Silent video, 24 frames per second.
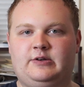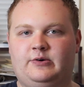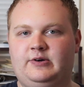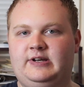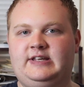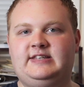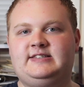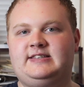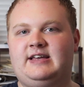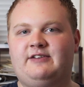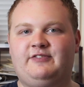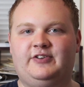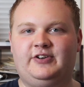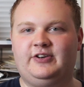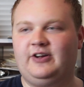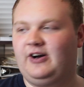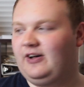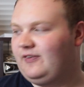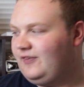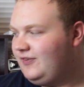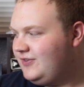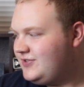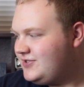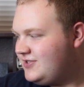
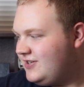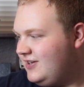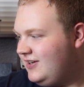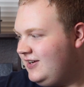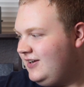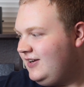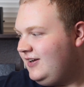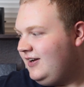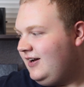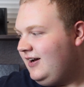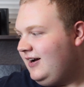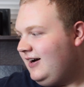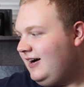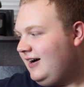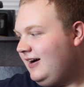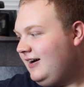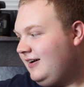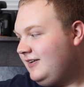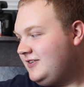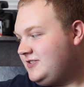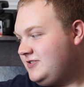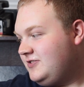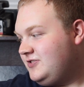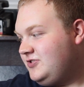$37.
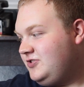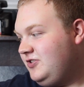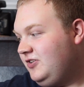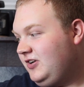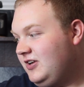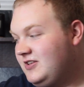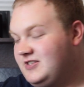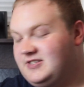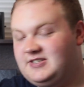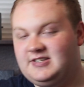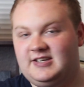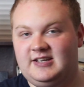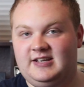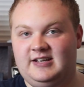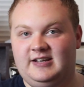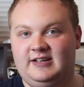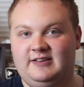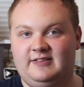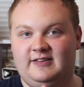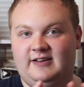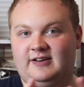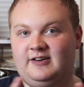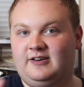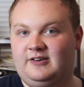Uh, so as you can
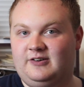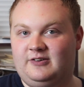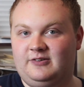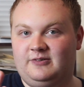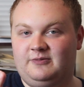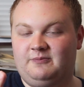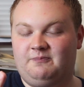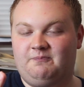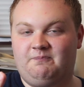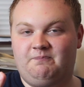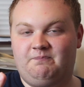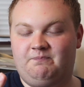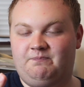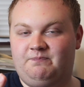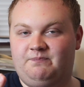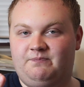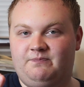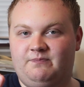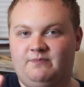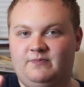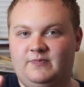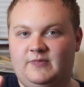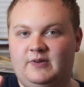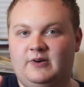see, there,
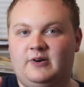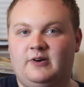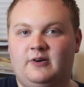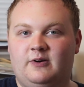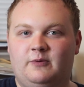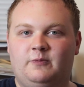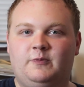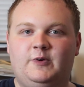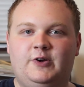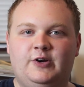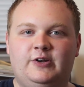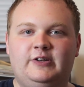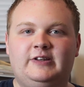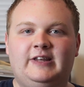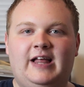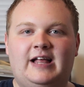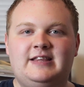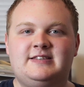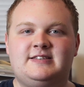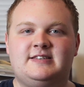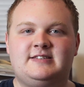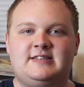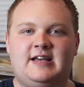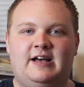there are good
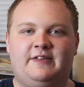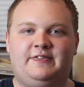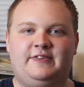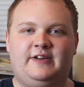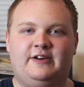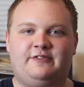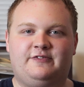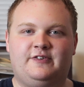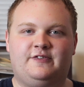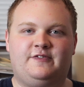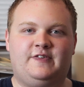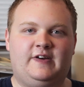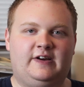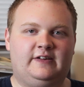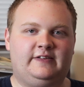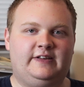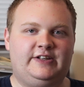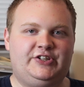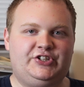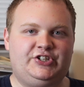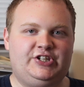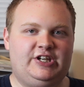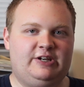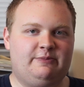lenses out there for
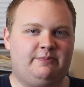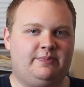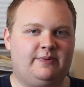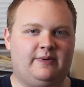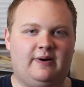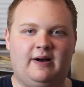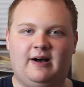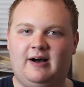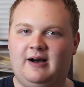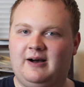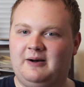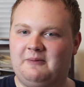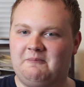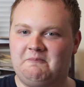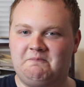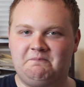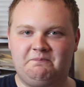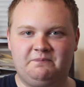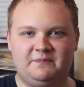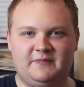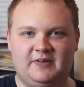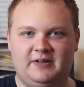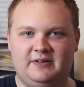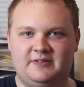fairly cheap.
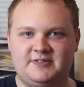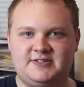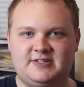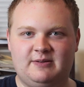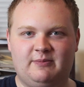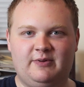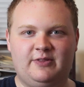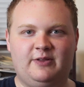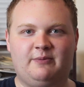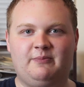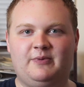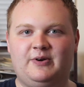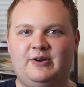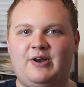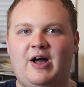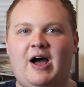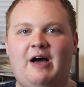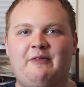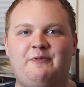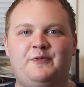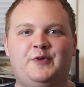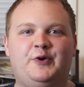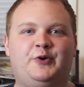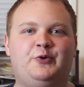Um, some of them are
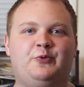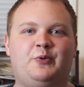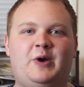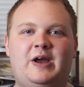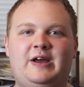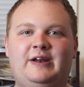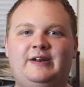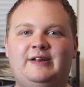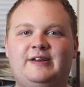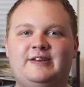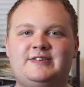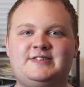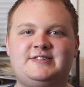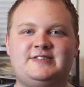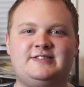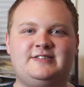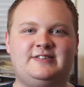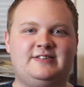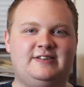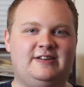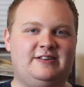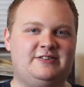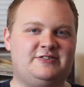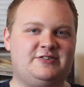not the
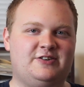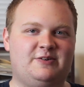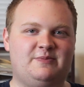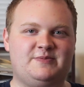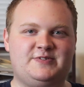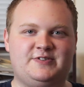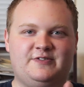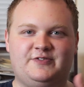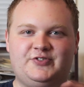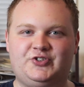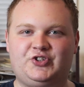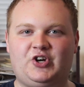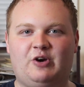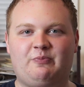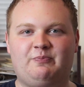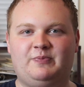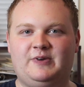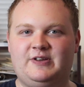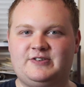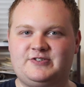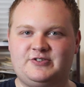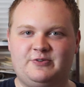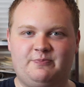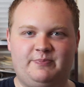greatest in terms of
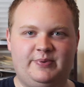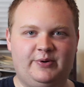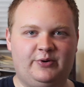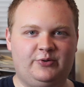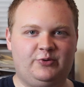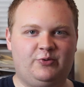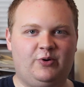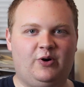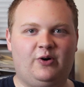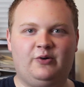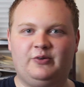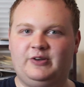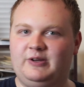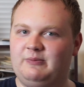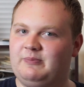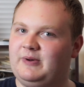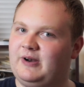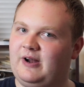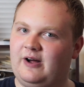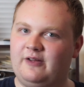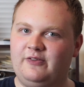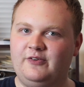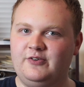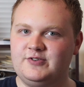sharpness or build quality,
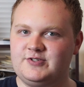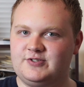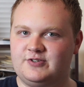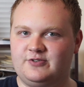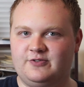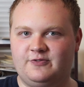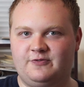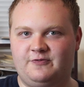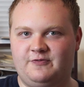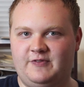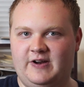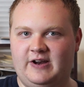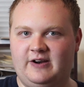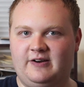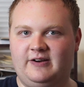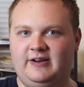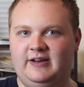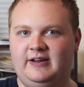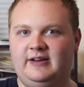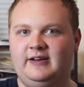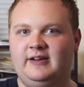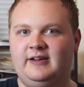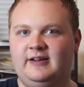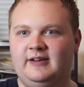but others are
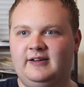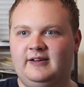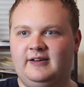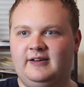very